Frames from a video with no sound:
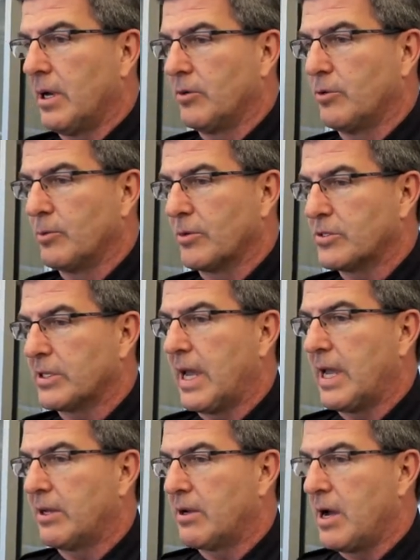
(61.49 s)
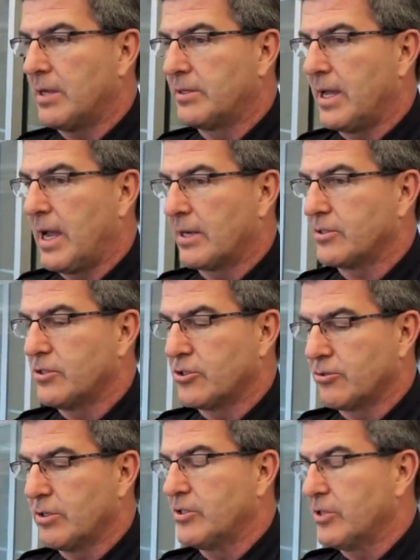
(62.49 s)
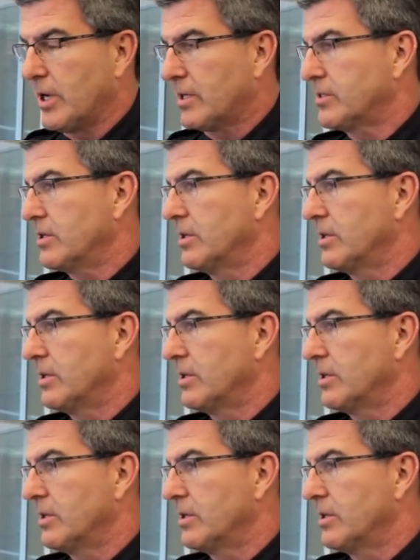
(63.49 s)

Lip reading: numerous gang contacts and street checks.